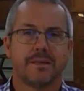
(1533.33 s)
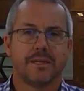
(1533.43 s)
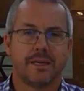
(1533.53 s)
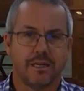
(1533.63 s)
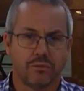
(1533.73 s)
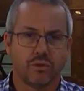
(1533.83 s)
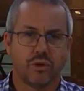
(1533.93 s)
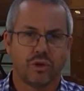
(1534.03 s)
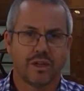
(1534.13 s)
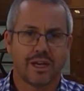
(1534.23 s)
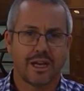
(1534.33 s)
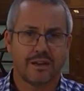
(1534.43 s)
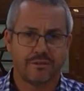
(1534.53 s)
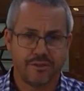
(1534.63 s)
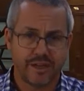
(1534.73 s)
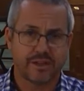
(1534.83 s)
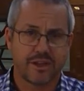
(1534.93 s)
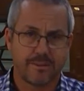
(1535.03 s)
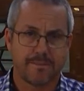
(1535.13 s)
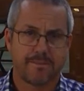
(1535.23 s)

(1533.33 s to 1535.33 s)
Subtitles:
and it will affect them.